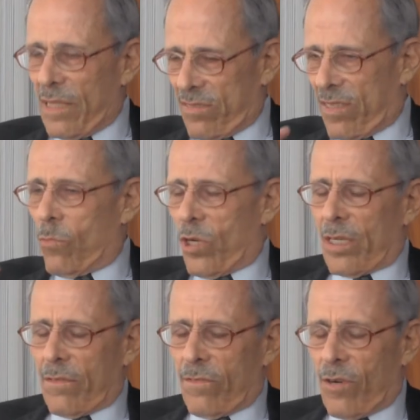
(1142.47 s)
been some
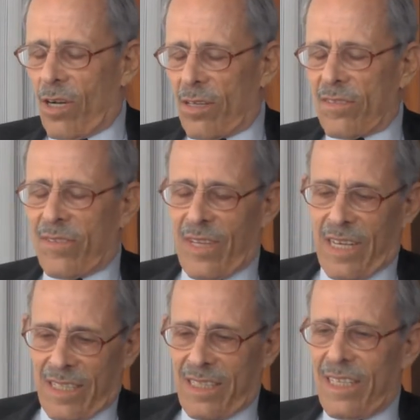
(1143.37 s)
work in frogs
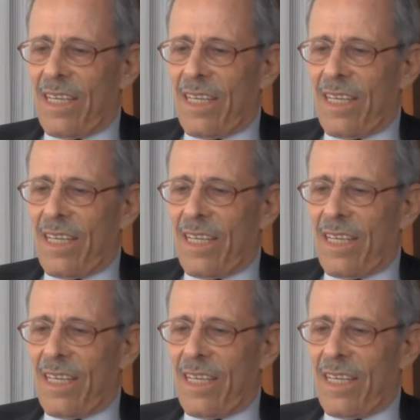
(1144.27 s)
that